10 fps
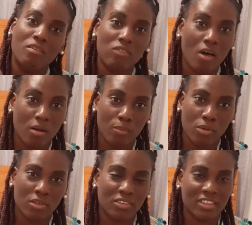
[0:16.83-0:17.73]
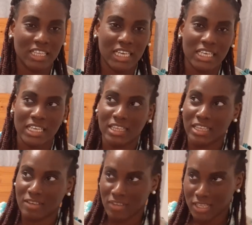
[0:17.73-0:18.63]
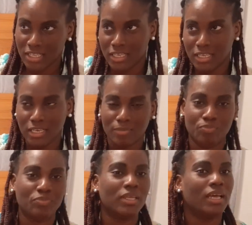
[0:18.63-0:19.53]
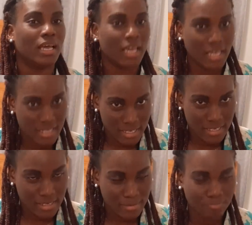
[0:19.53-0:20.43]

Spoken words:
Vlogmas Day 17, 18.